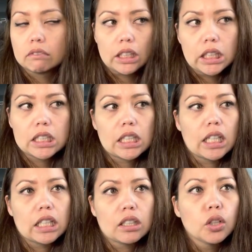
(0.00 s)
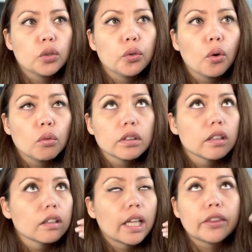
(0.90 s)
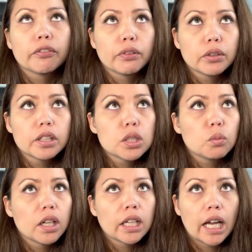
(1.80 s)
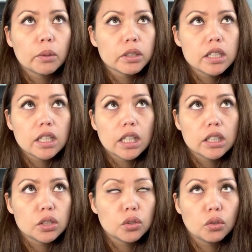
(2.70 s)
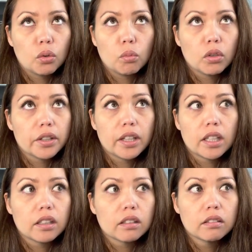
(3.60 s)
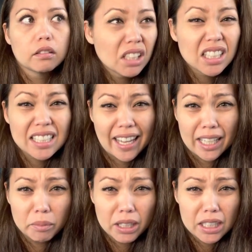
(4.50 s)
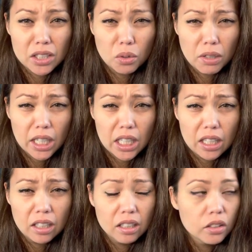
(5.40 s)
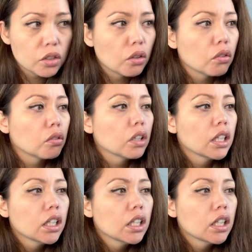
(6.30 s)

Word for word: is like the furthest one I would say is no more than 10 minutes away. So